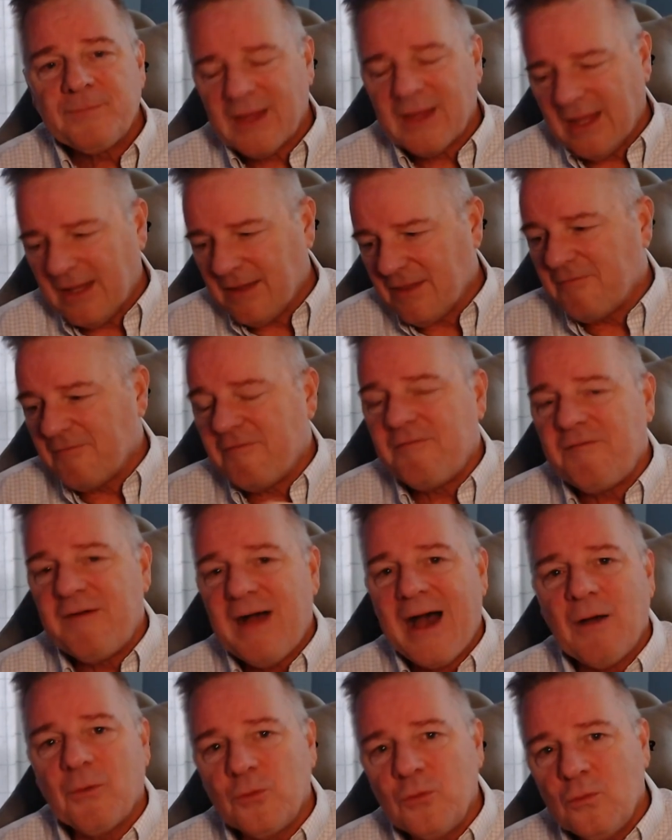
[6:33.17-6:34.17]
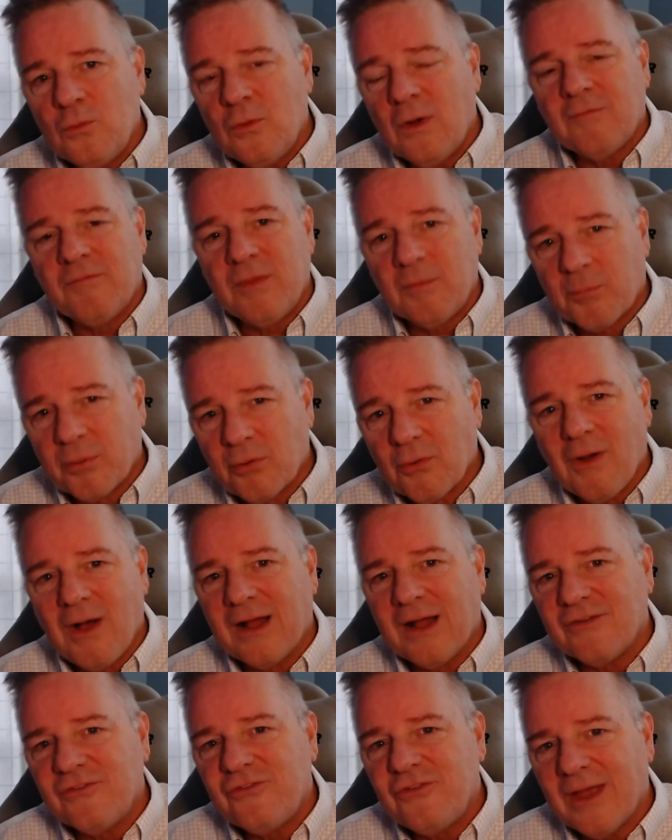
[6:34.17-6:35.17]
and the value of the
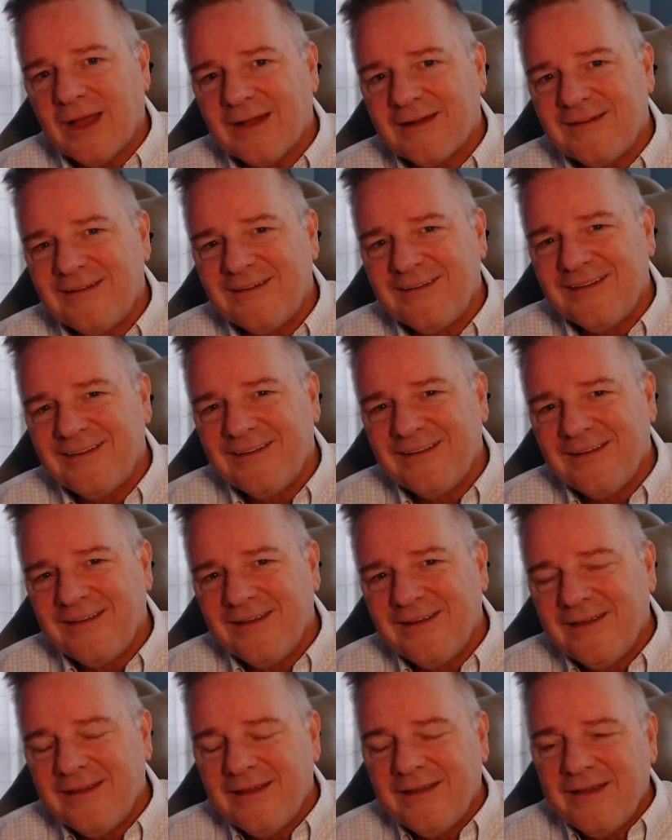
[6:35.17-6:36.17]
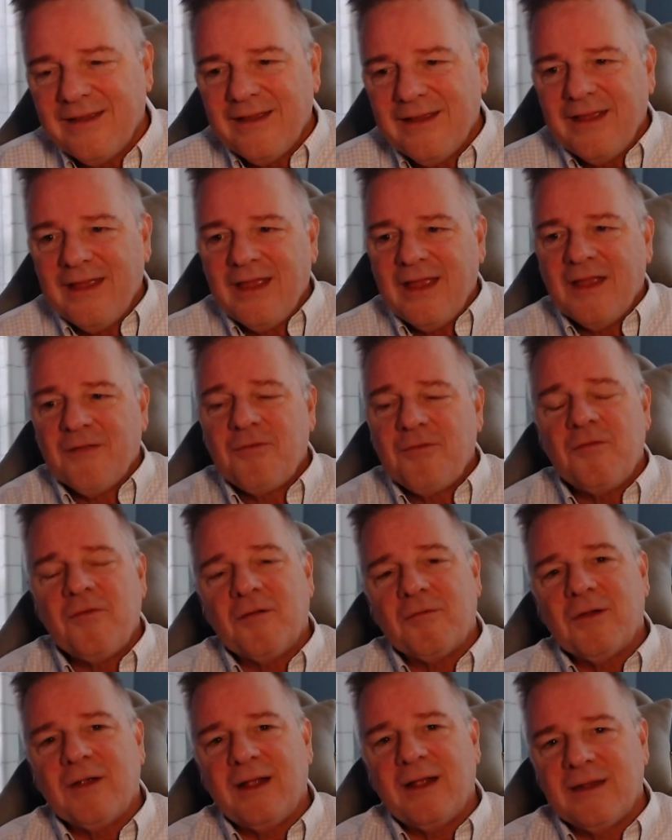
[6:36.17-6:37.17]
project. If you've
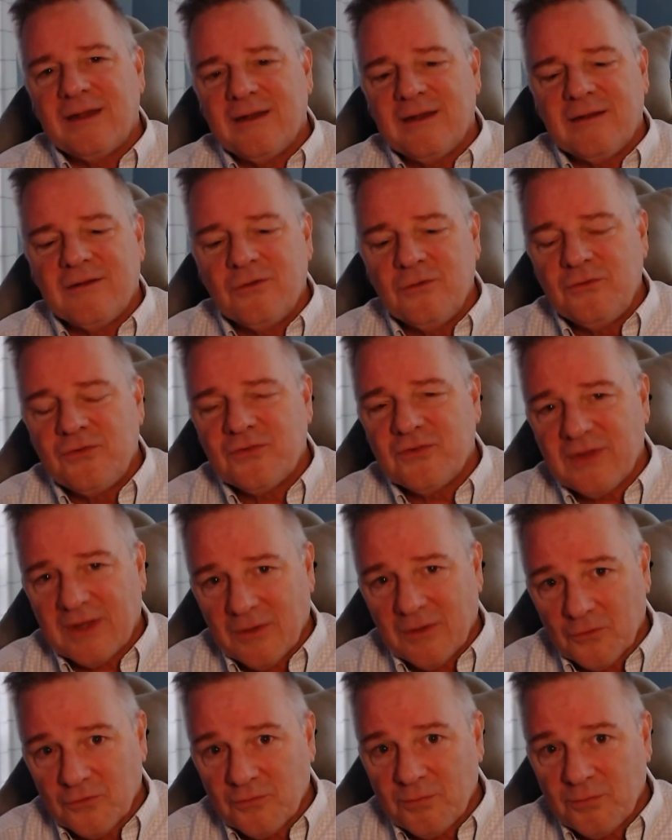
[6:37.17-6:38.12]
ever had to do sales